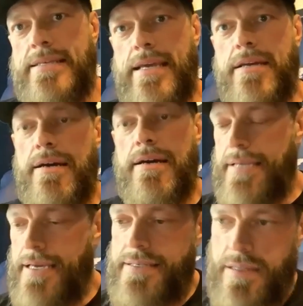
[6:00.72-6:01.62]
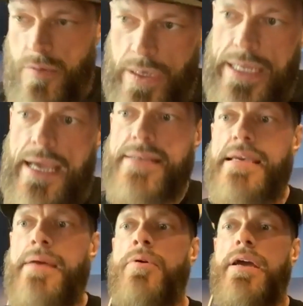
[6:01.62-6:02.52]
essay contest, and the winning
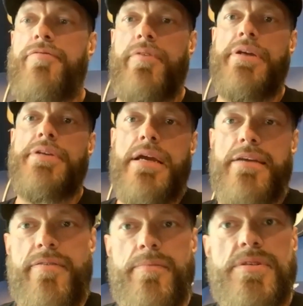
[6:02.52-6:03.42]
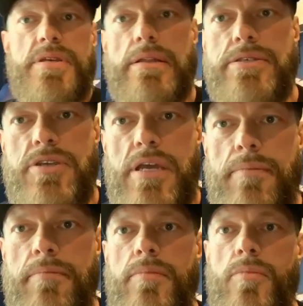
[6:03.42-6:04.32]
essay will get free training from Sully's
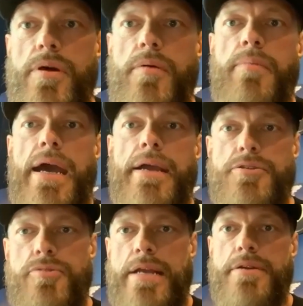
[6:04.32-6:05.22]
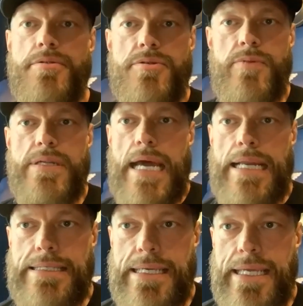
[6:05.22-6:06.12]
Gym by trainers Sweet
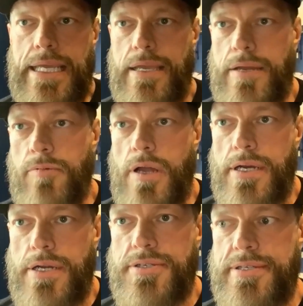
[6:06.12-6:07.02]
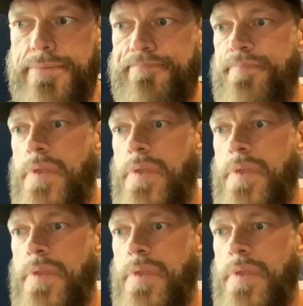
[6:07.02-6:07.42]
Daddy Siki and Ron Hutchison.